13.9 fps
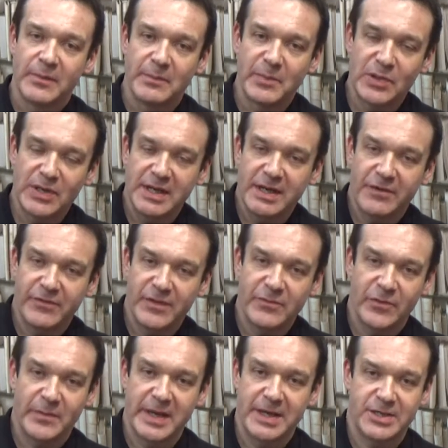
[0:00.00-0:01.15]
put enough
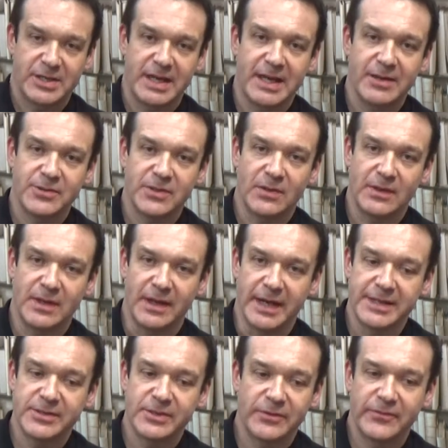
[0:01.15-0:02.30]
information out
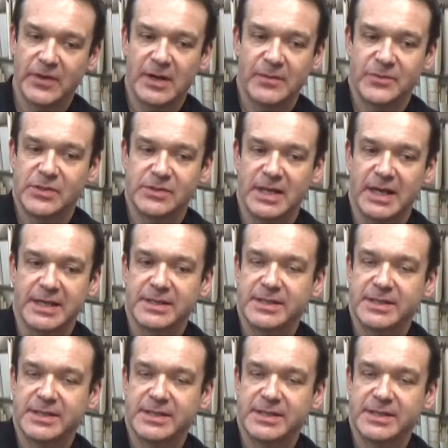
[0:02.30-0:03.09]
online, sort of answers like,